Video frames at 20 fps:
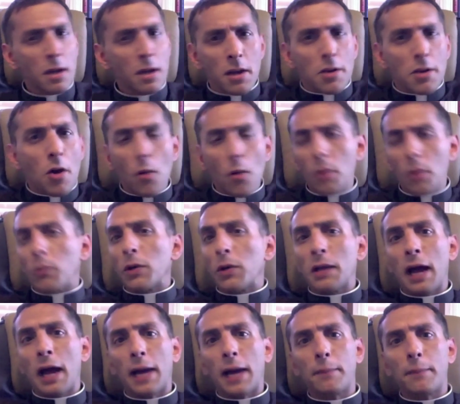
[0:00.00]
No, it
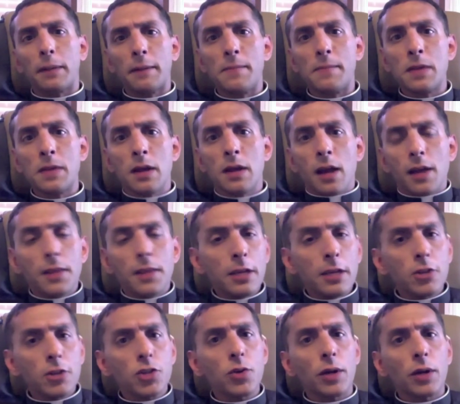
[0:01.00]
would not be. And
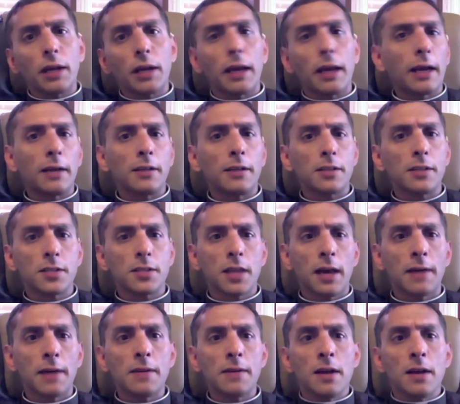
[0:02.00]
the issue at hand is
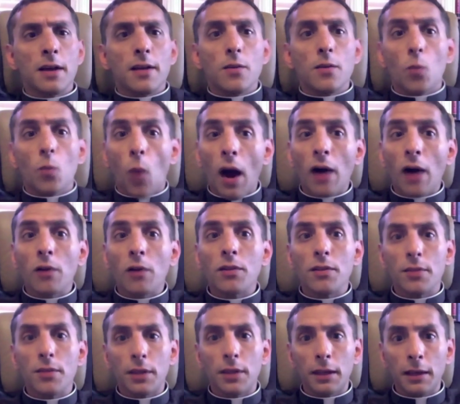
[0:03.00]
that
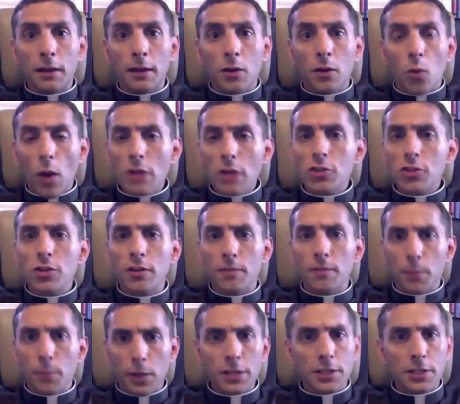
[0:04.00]
while the question
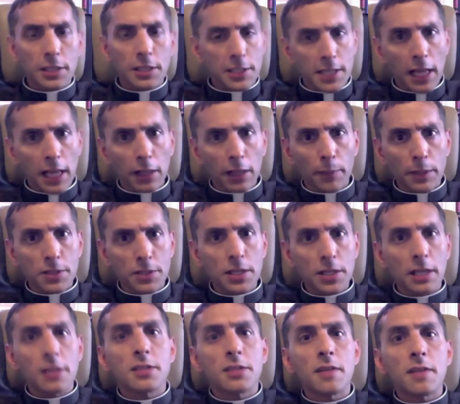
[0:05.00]
of priestly
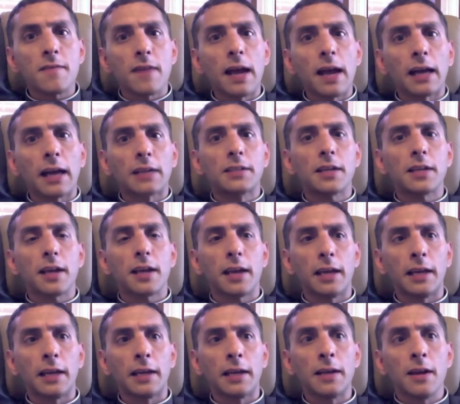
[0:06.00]
celibacy is in fact
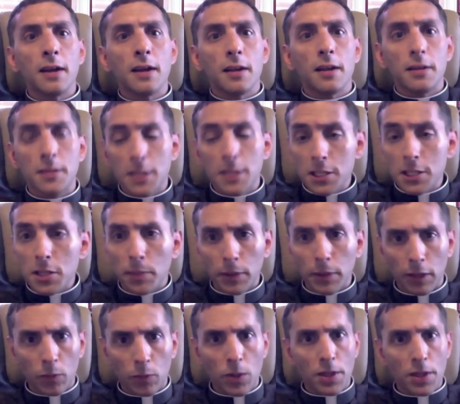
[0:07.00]
a
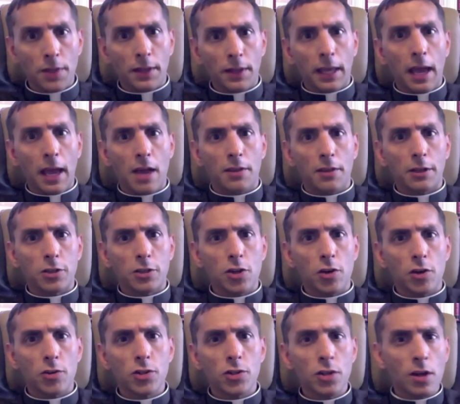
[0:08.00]
discipline within the Catholic
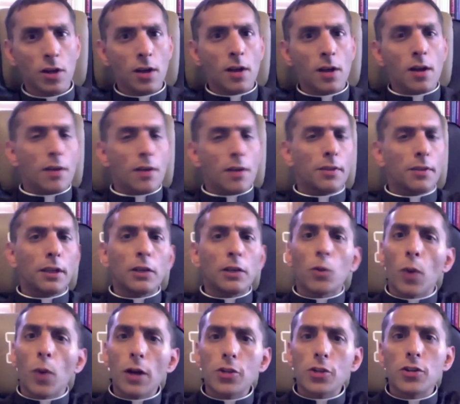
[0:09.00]
Church, the
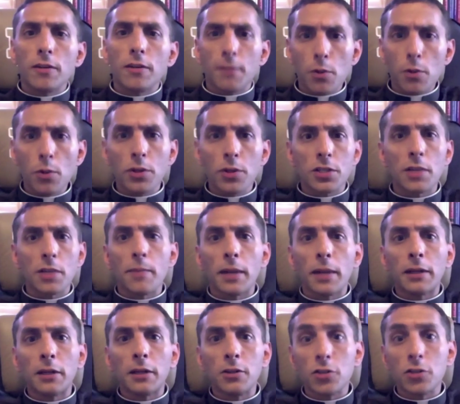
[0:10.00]
question of who is
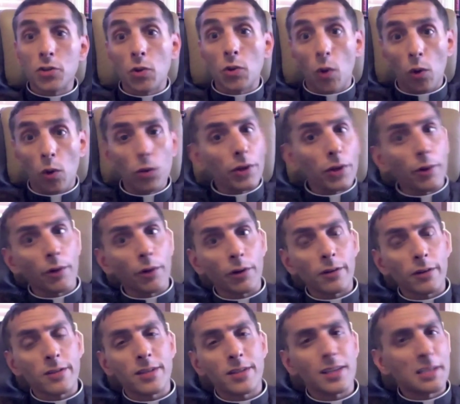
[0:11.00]
admitted to holy
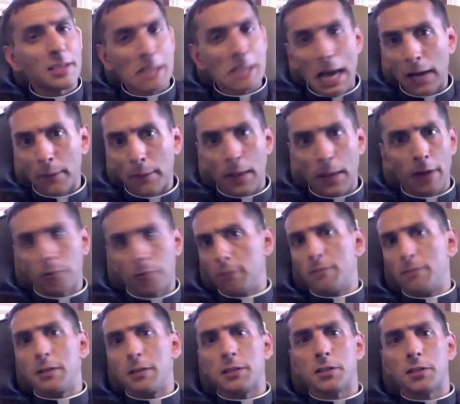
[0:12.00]
orders is not a matter
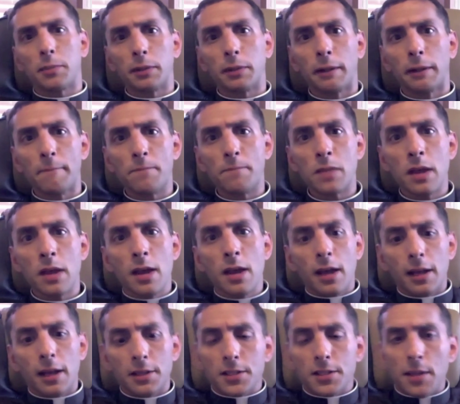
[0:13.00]
of discipline.
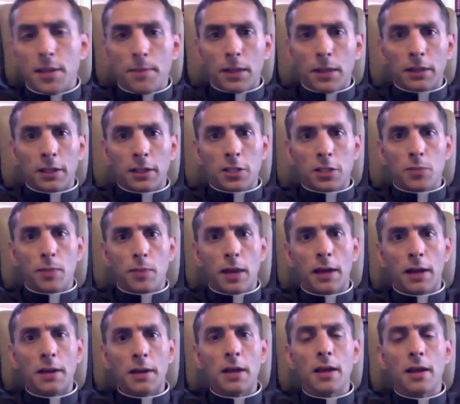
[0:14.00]
It's something that's
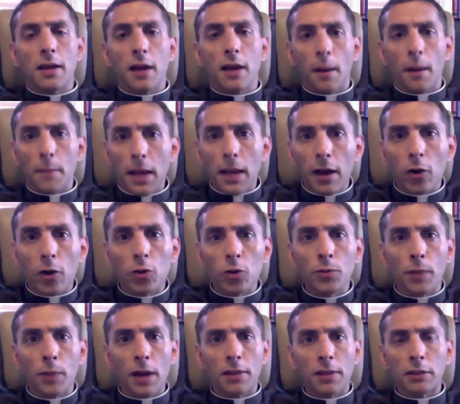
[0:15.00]
been
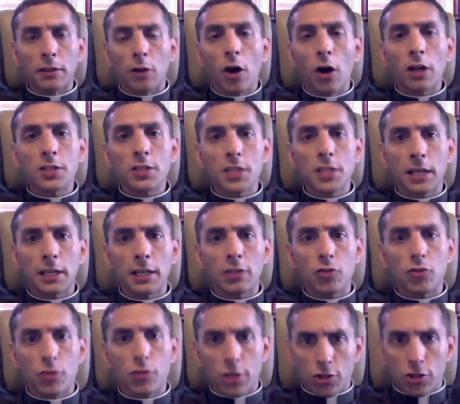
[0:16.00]
upheld by the long-standing
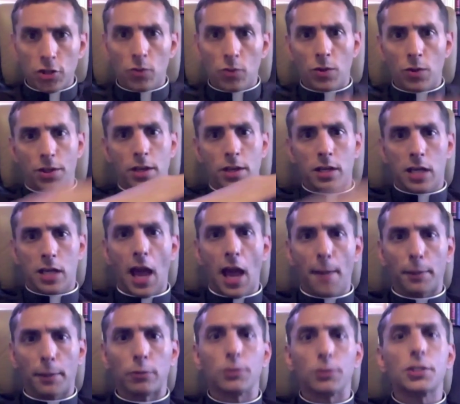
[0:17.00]
tradition with a
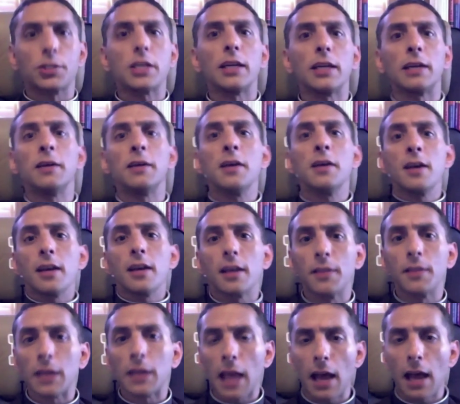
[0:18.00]
capital T
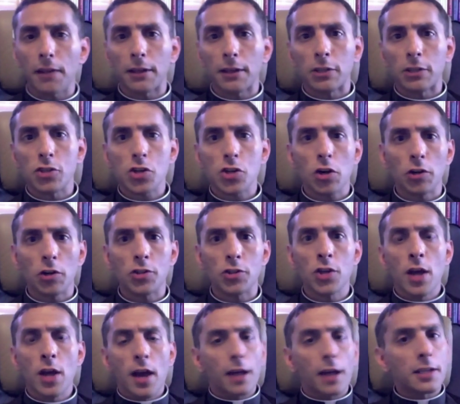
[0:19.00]
in the Catholic
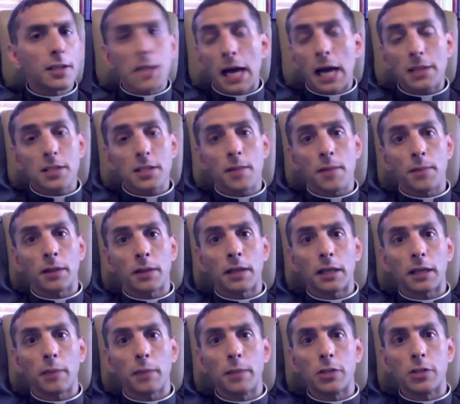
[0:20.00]
Church and is not something
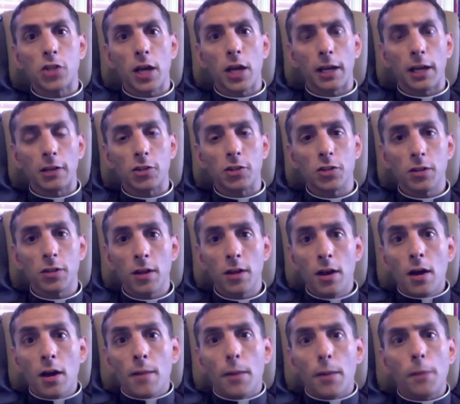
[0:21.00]
that can be changed.
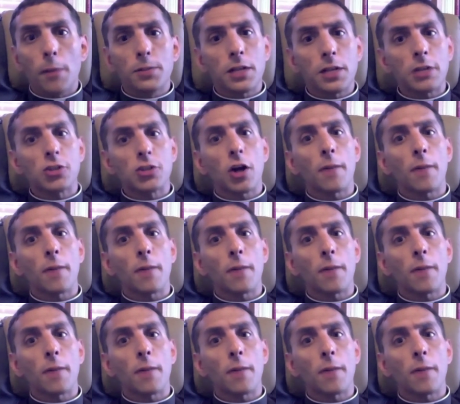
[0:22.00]
Pope St.